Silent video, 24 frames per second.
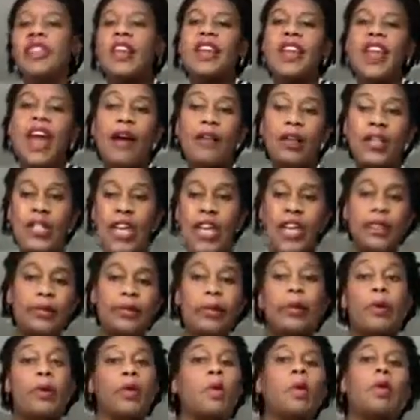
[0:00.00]
that nowadays
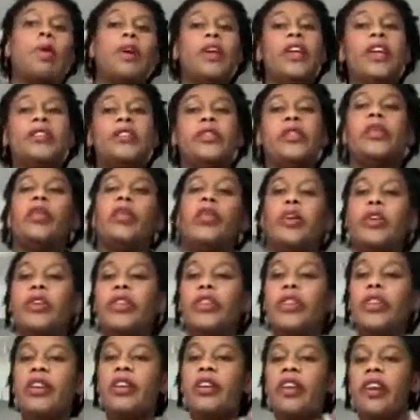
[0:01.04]
we're always
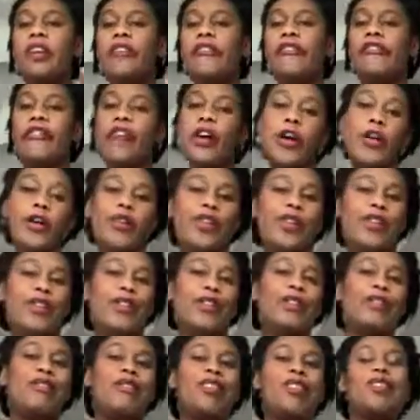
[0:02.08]
on a
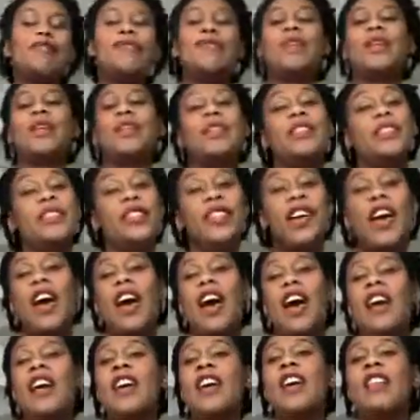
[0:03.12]
phone or a
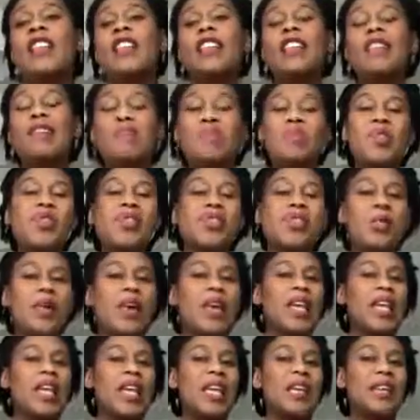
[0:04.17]
computer. The number is
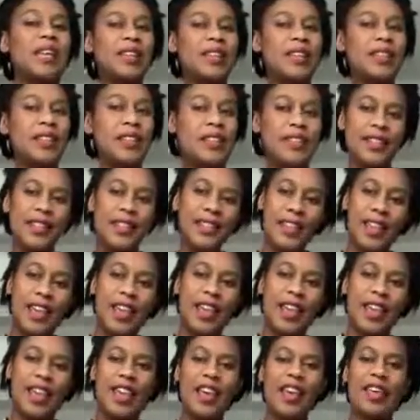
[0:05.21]
quite easy to
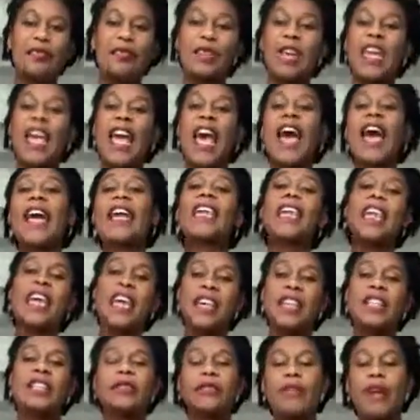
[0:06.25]
see, and we can get
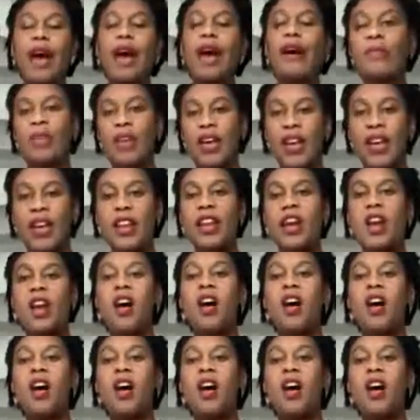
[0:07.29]
into a habit